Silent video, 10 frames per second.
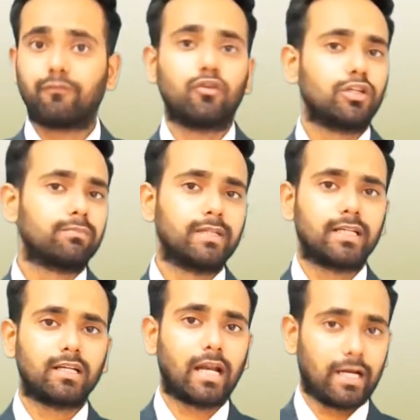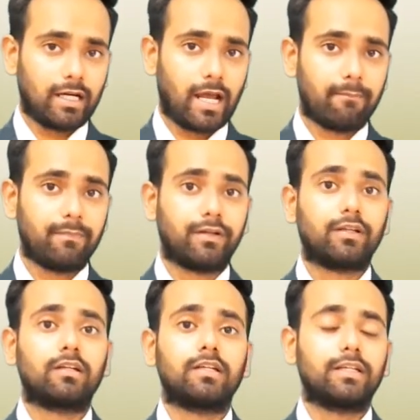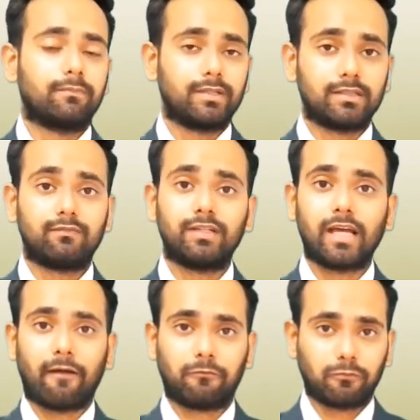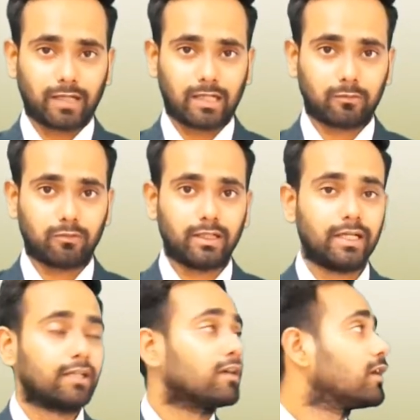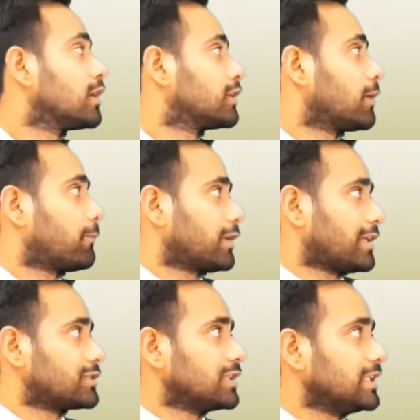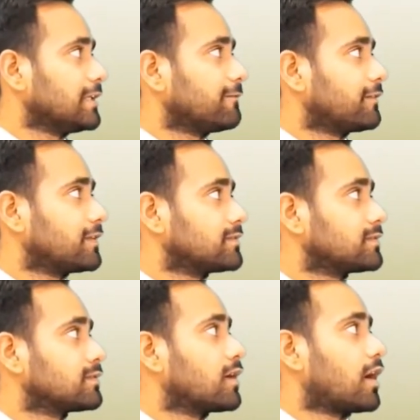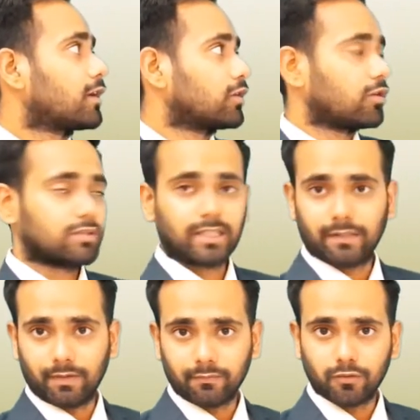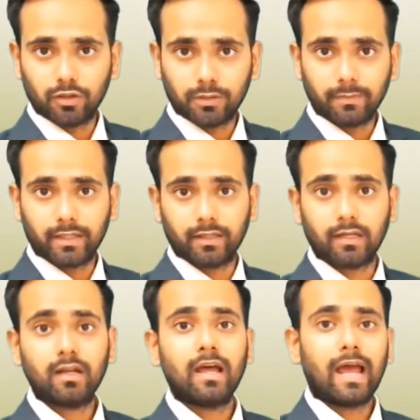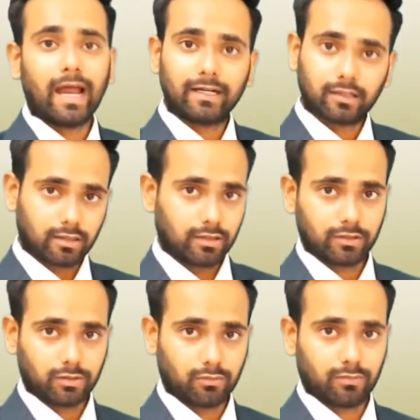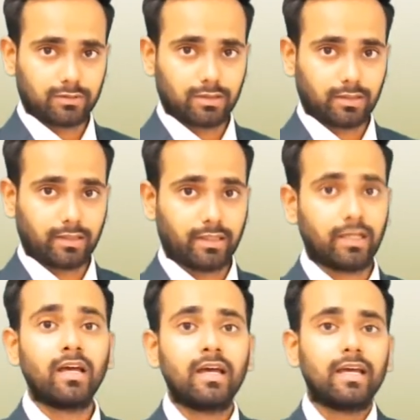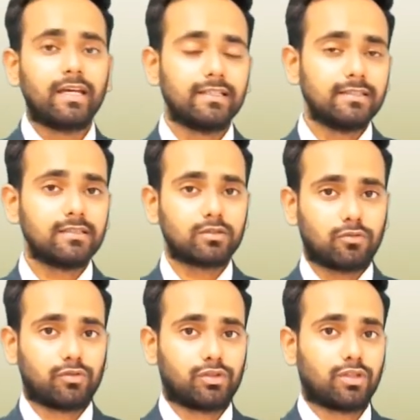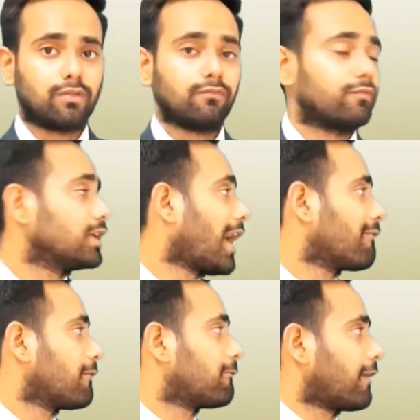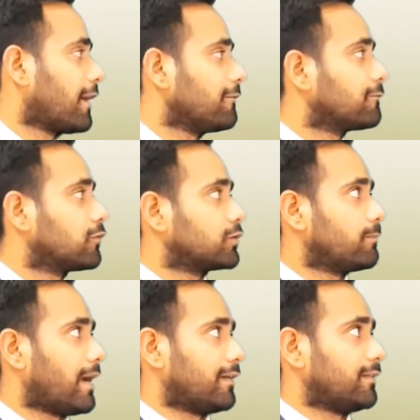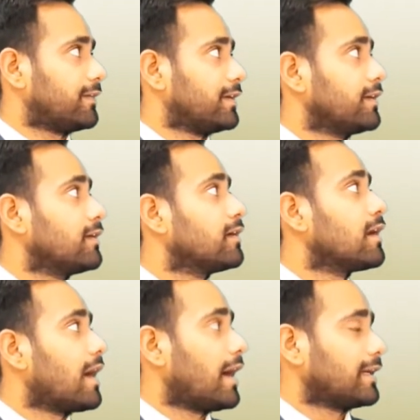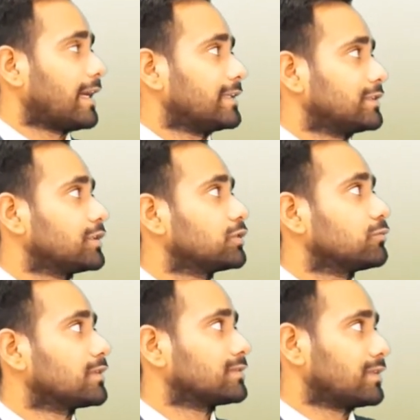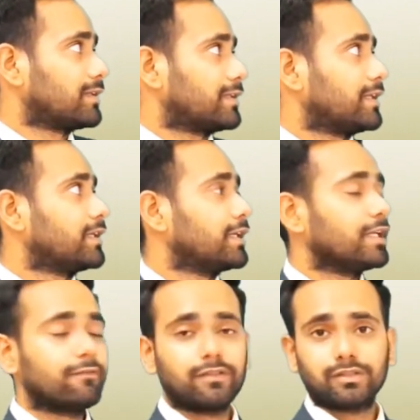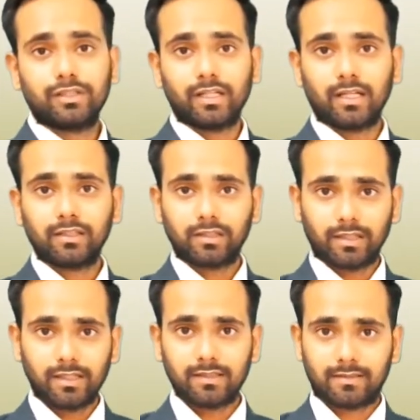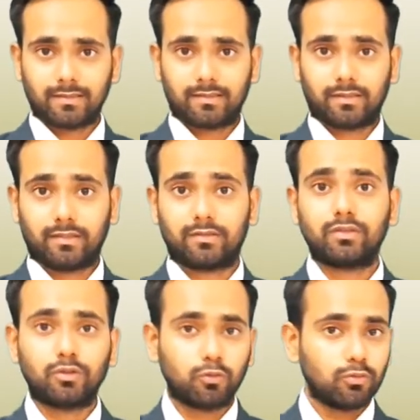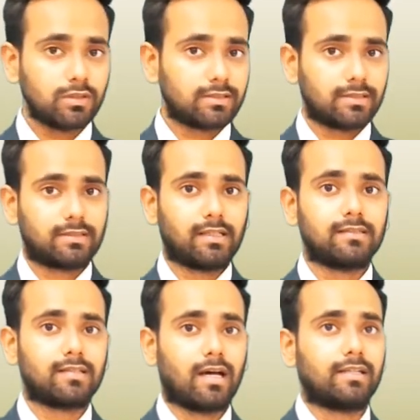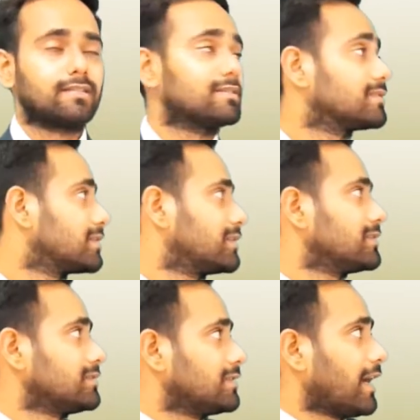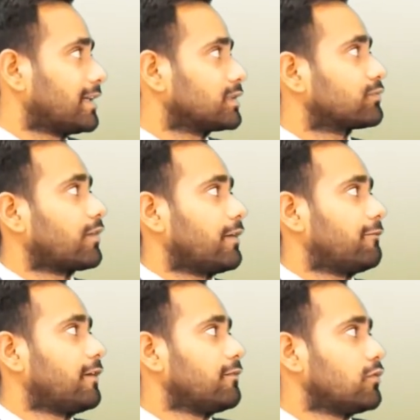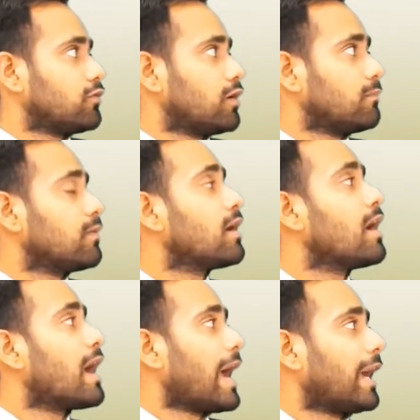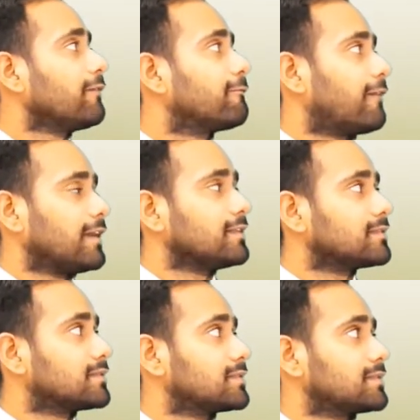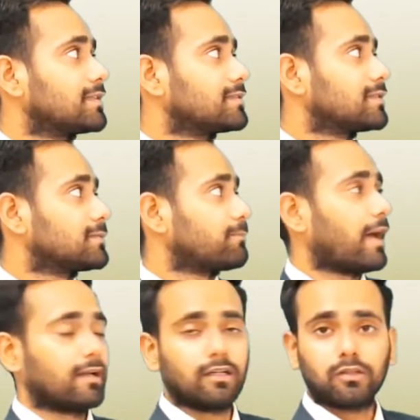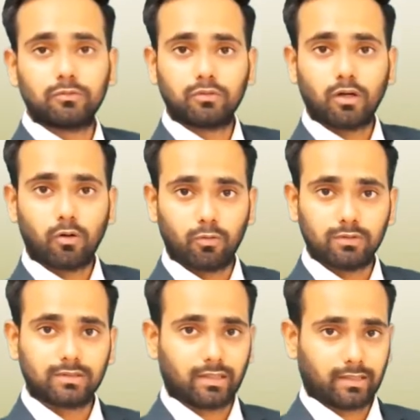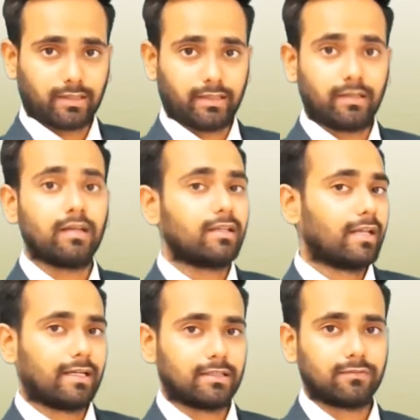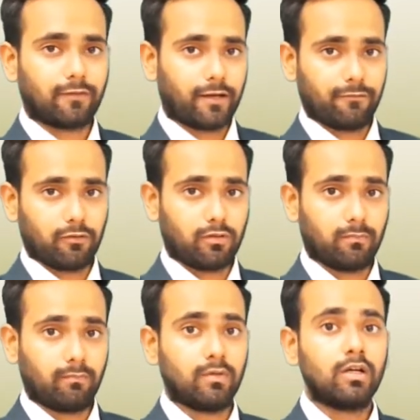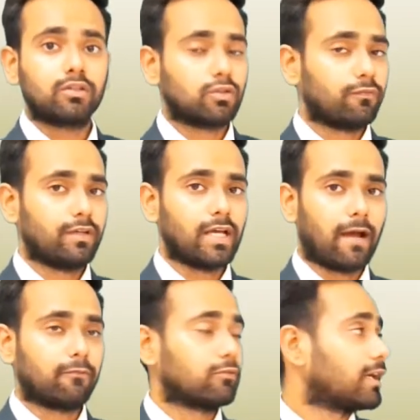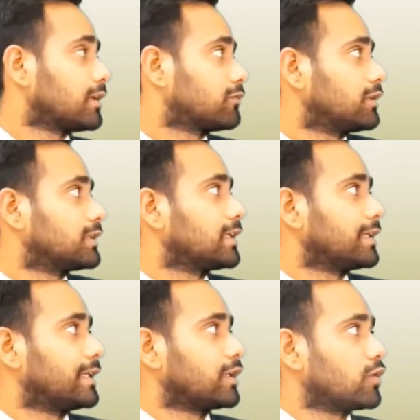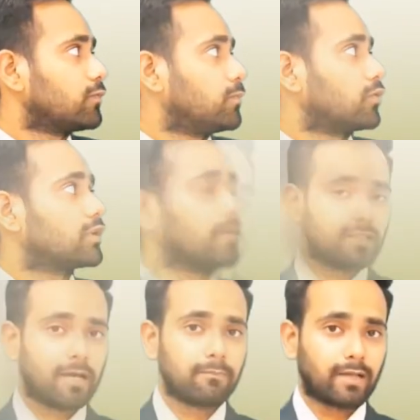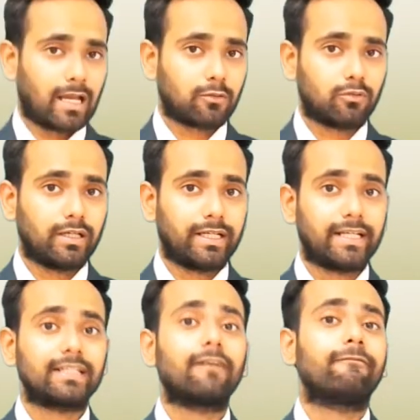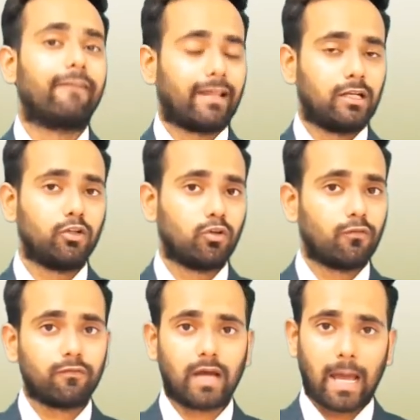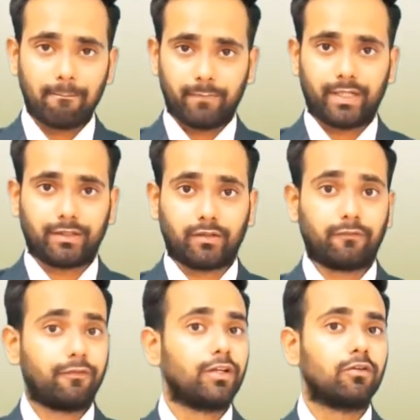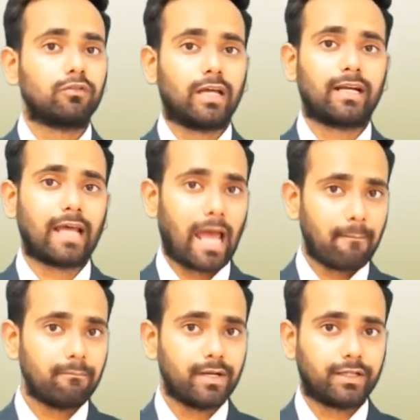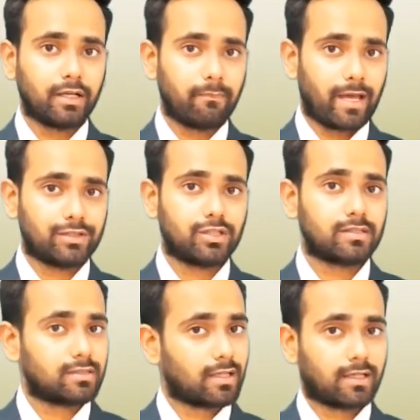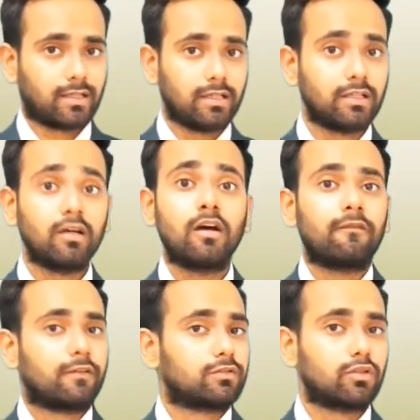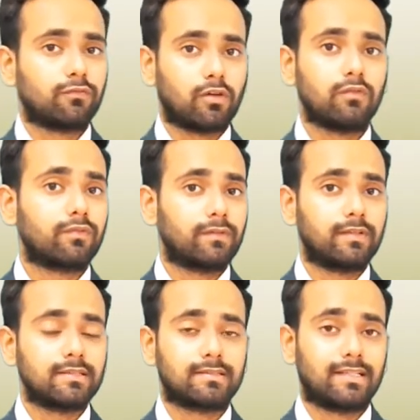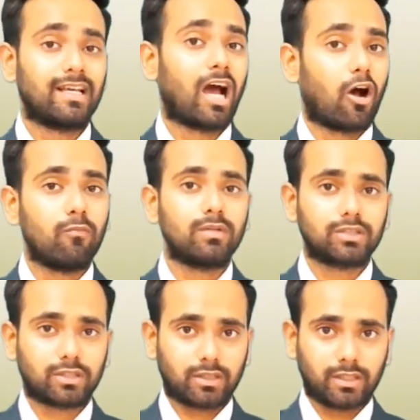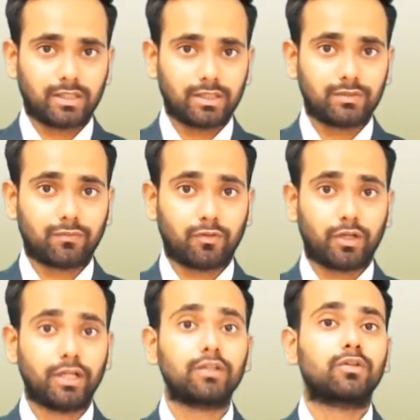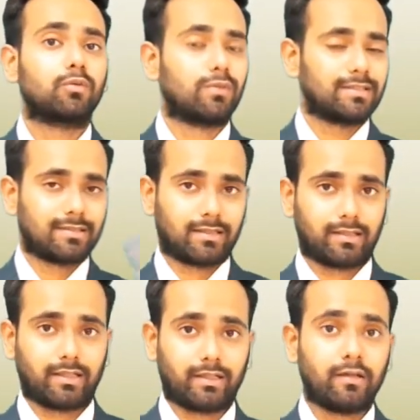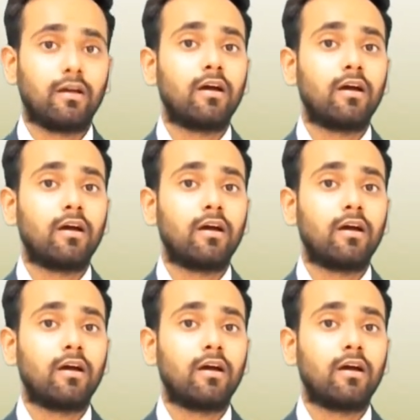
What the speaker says: Voltmeter and ammeter, it means we have to calculate the potential difference across a given voltmeter and current through a circuit. In this question, we have a 5 volt battery attaching to a circuit in which there are 3 resistance. 2 resistance are in series, that is 5 ohm, and 1 resistance is parallel to the whole circuit, that is 5 ohm. So we have to calculate the reading of both the meters. I am calculating the value of ammeter. We know that ammeter measures the current. First of all, we will see how much current is flowing through a circuit.